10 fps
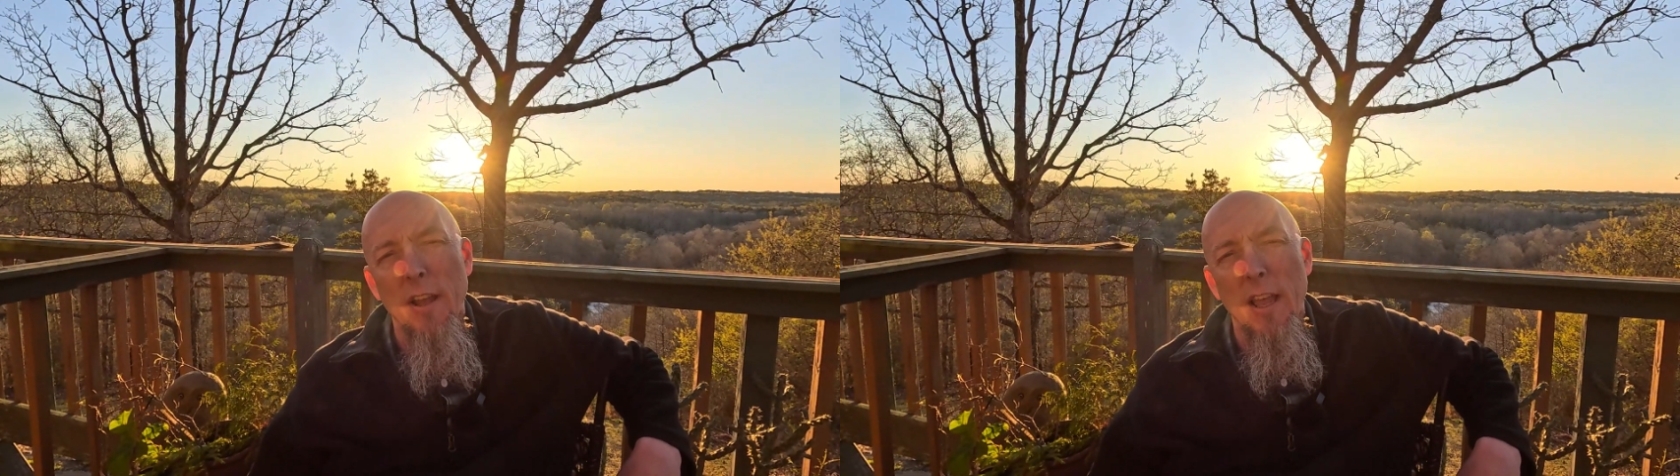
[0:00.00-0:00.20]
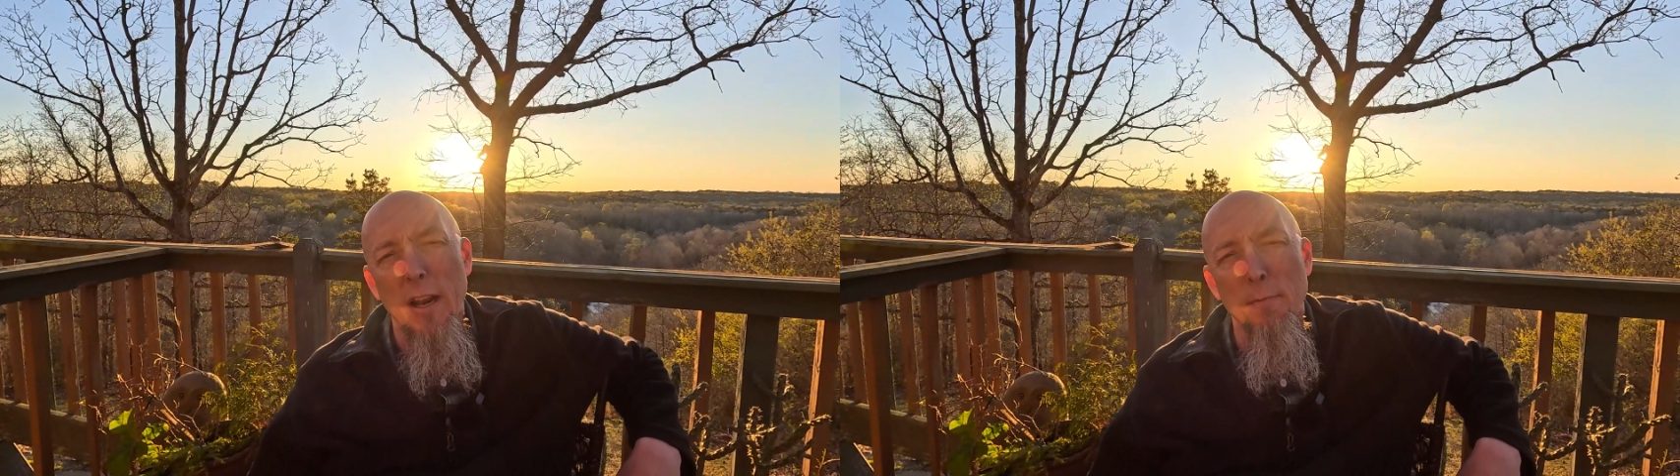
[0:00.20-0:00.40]

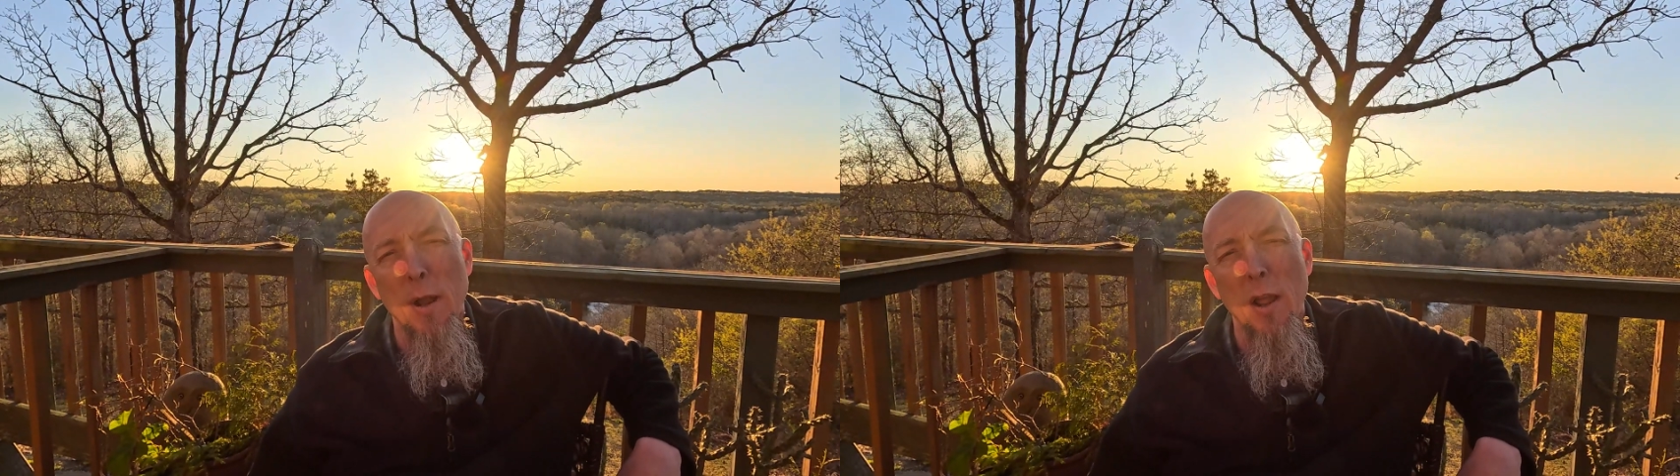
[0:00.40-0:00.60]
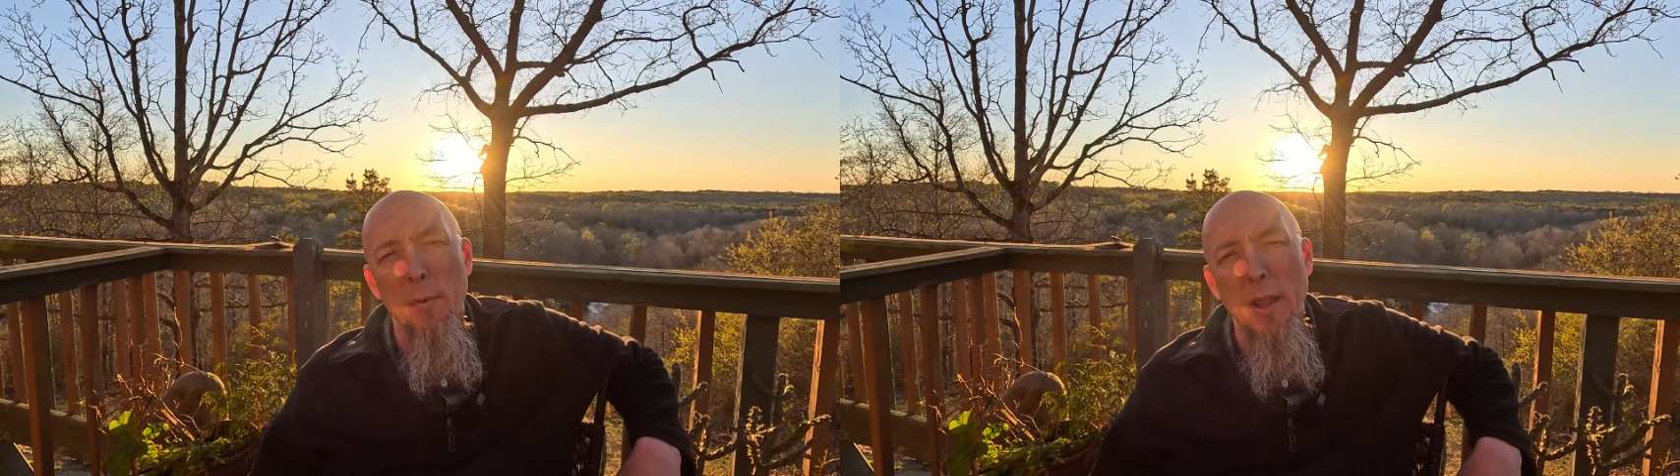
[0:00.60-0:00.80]
I had it
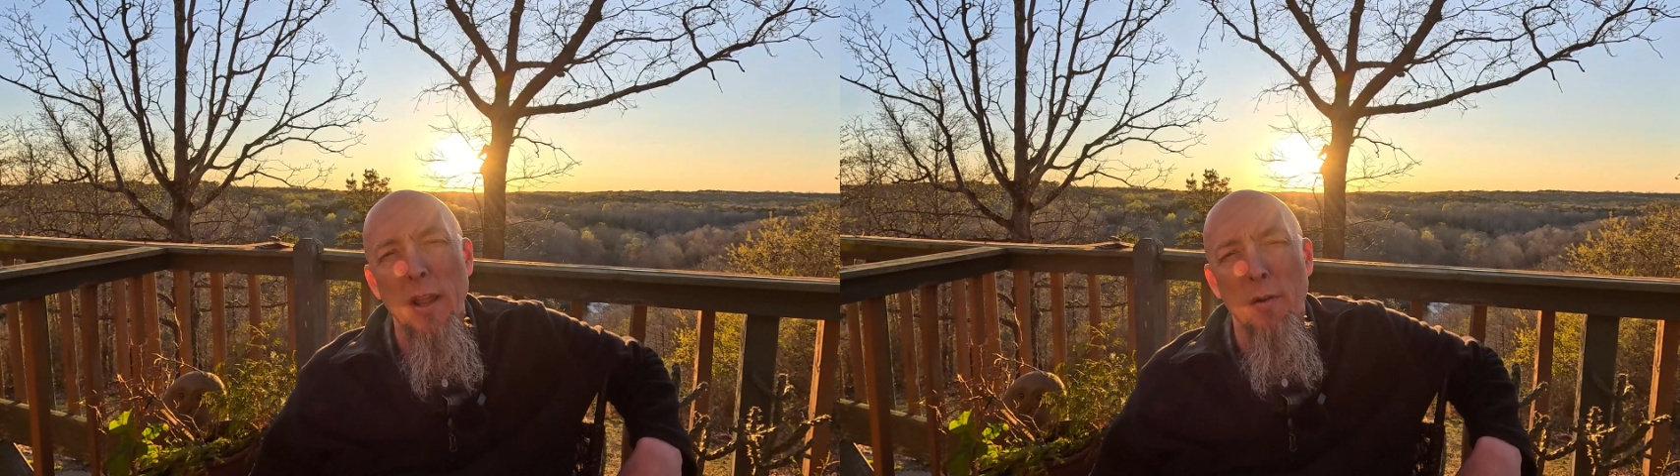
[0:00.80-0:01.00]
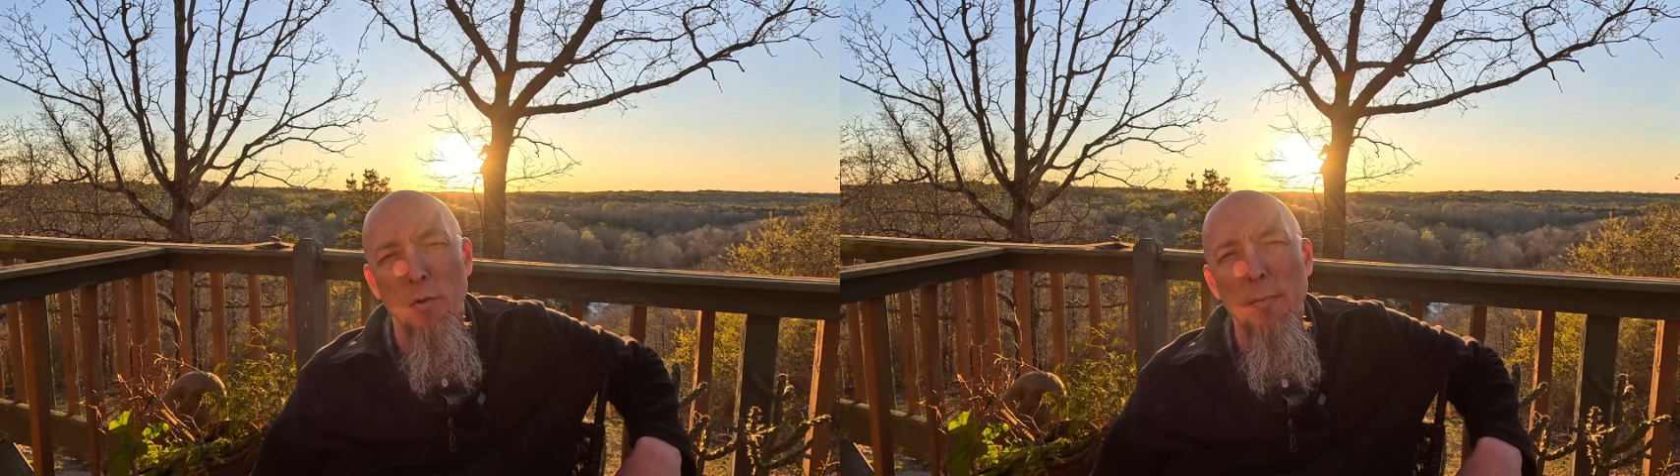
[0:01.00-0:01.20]
my way,
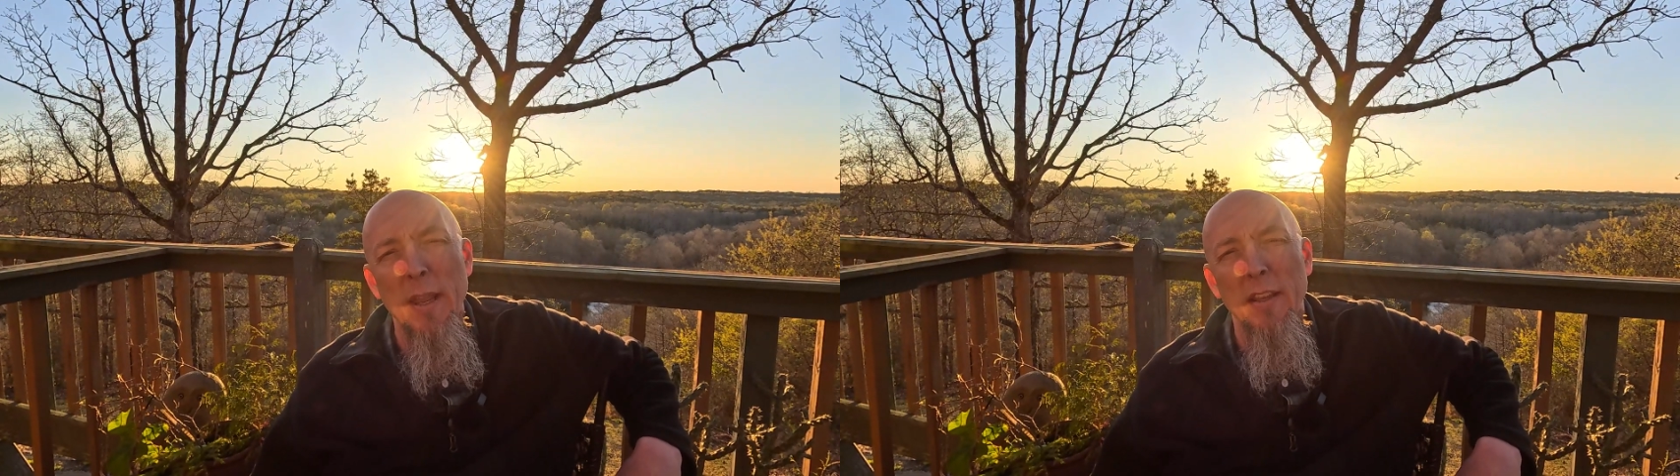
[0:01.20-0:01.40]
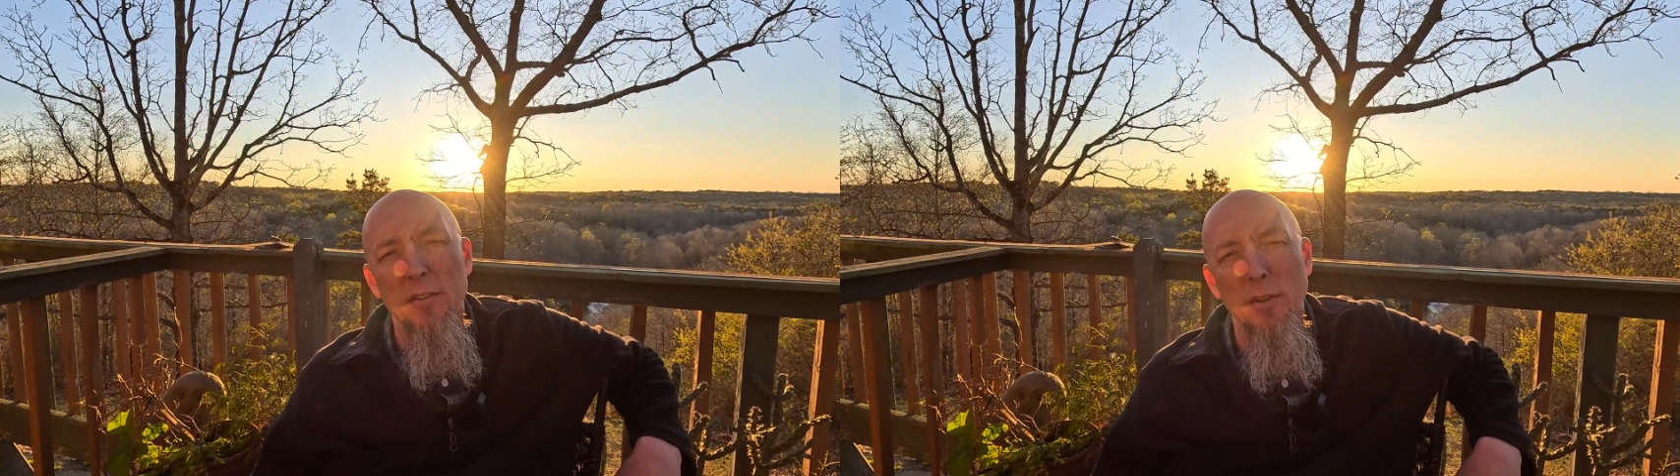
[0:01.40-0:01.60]
I would
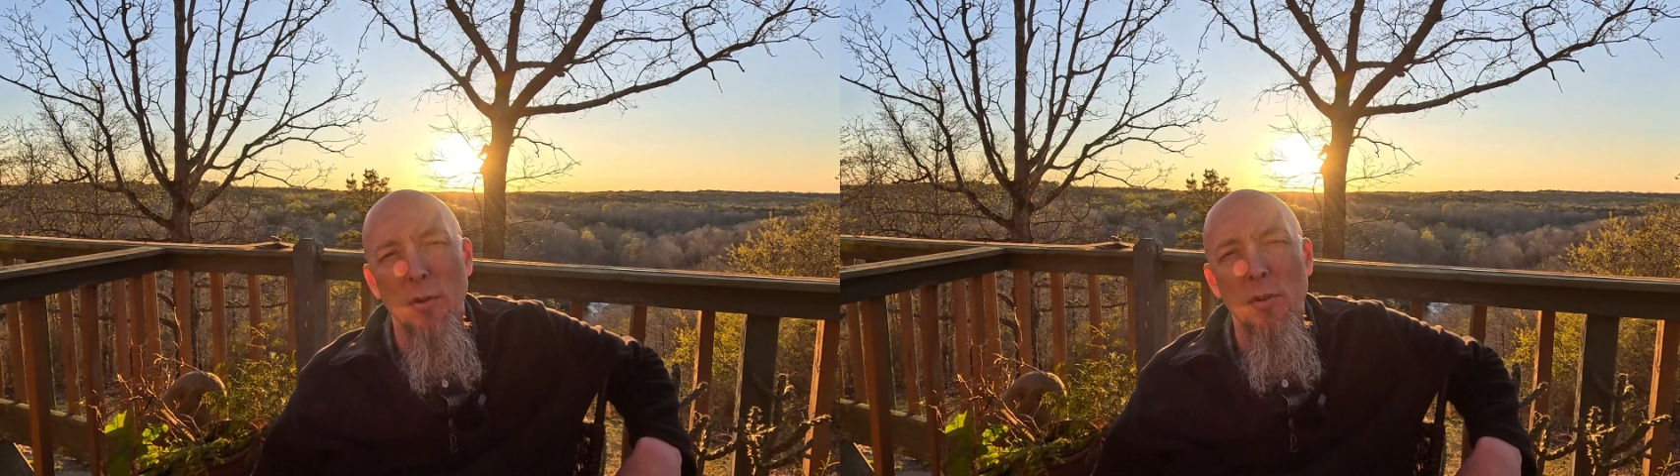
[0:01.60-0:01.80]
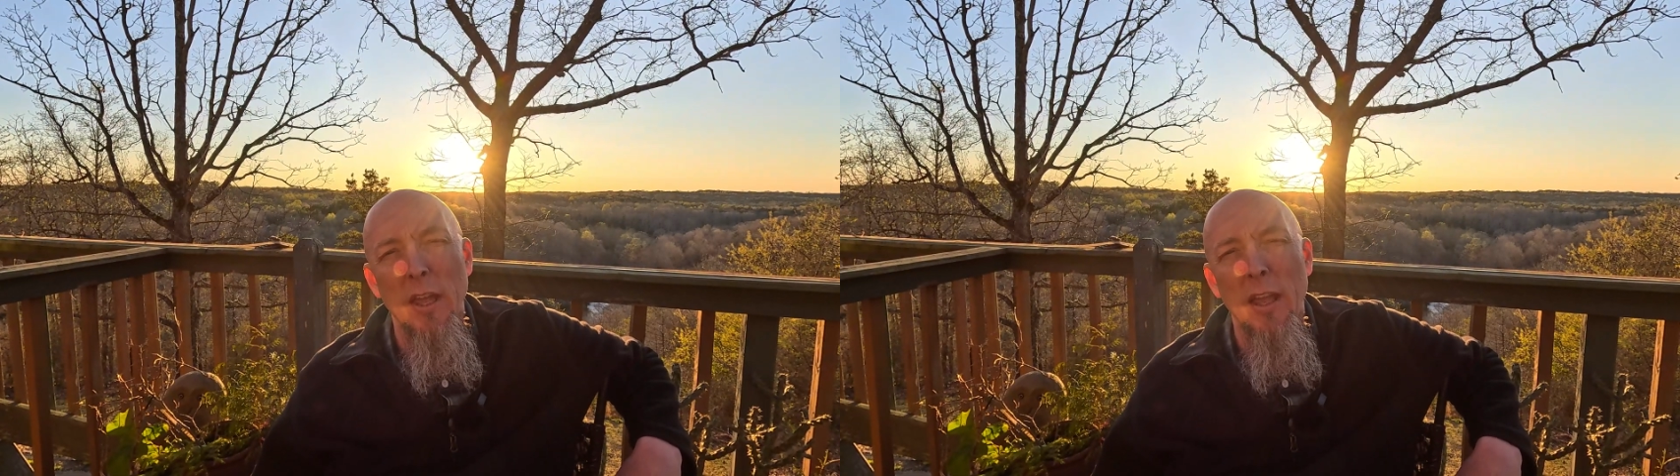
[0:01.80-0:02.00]
make it
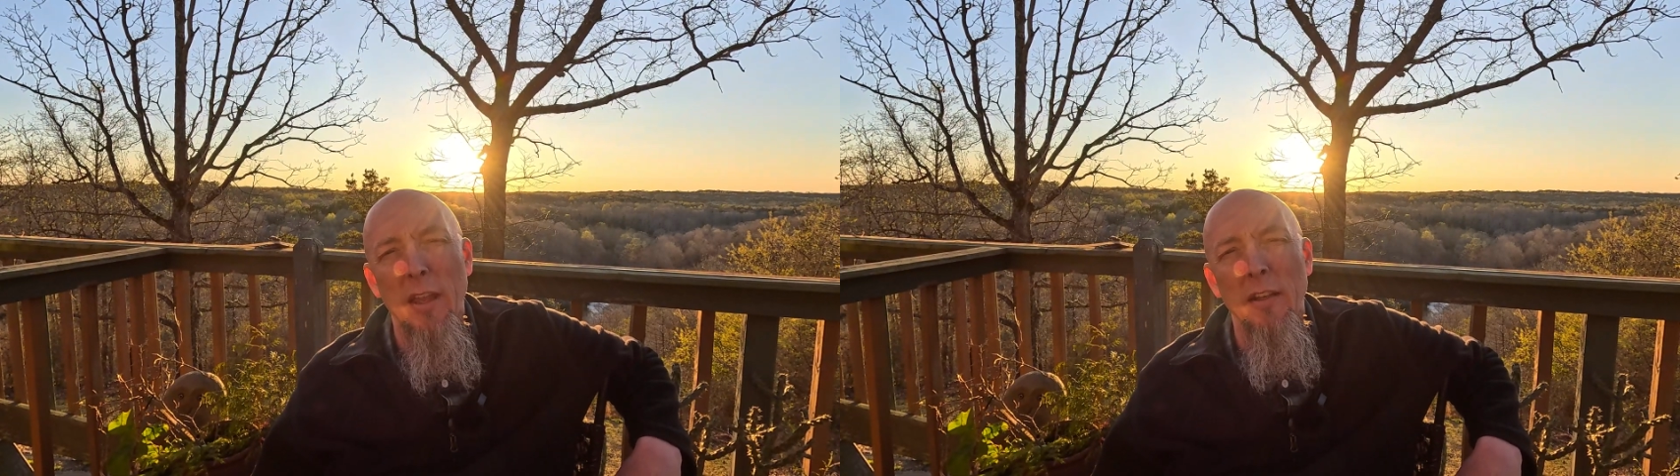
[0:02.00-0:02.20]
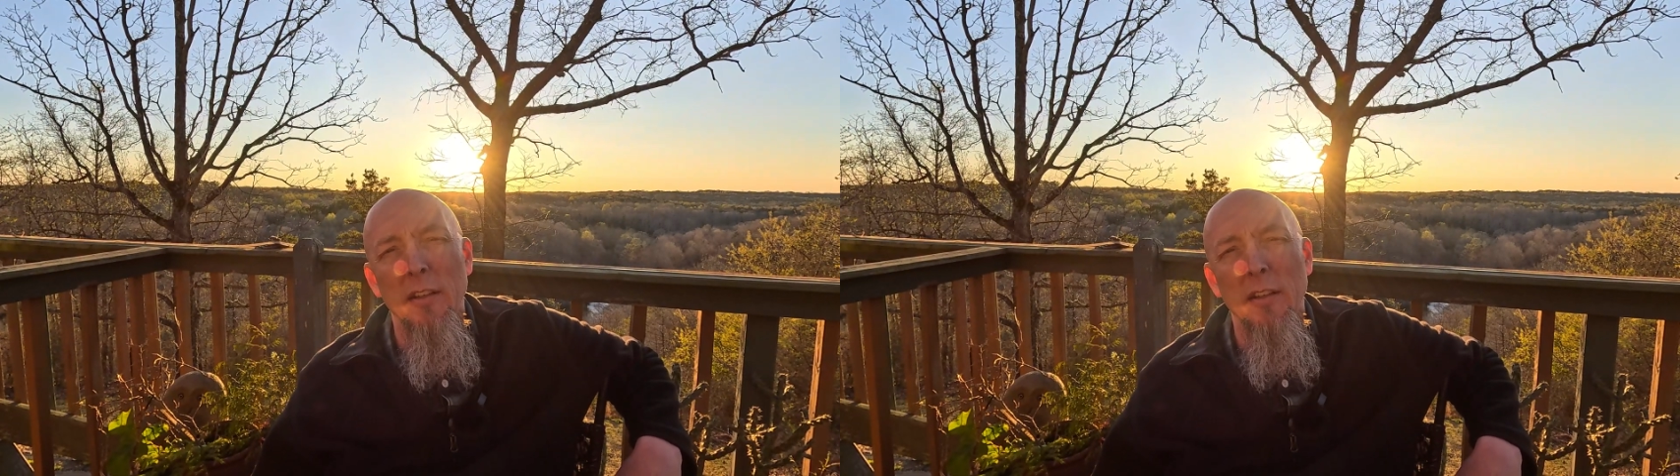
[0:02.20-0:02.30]
so that